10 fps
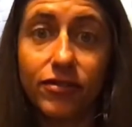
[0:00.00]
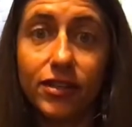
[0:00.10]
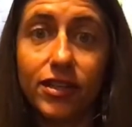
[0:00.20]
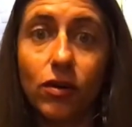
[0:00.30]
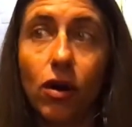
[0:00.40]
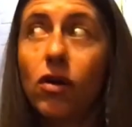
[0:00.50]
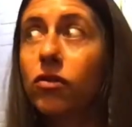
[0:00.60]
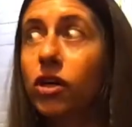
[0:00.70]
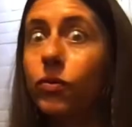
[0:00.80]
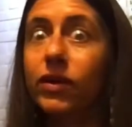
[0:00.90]
you know, oh,
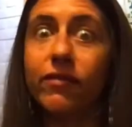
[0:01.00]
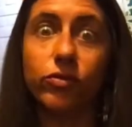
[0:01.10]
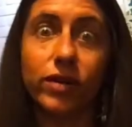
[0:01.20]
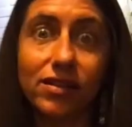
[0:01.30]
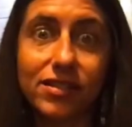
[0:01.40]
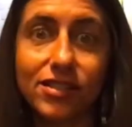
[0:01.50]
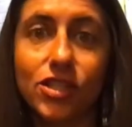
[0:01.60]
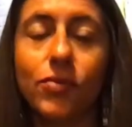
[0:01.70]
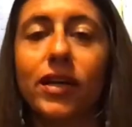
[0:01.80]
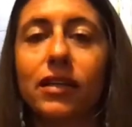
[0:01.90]
look what everyone else is
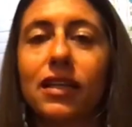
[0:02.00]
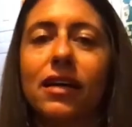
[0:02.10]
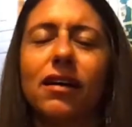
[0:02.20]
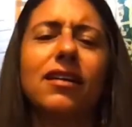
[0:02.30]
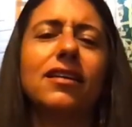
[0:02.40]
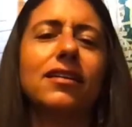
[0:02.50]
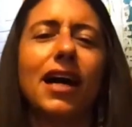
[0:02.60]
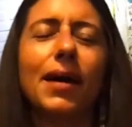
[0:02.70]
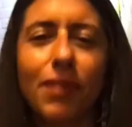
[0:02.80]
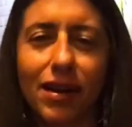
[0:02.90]
doing, like, oh,
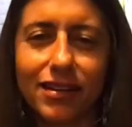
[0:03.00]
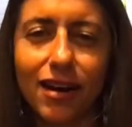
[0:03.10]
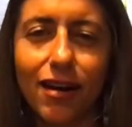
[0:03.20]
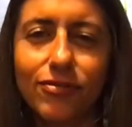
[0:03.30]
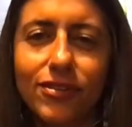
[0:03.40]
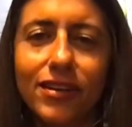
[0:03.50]
I'm not enough.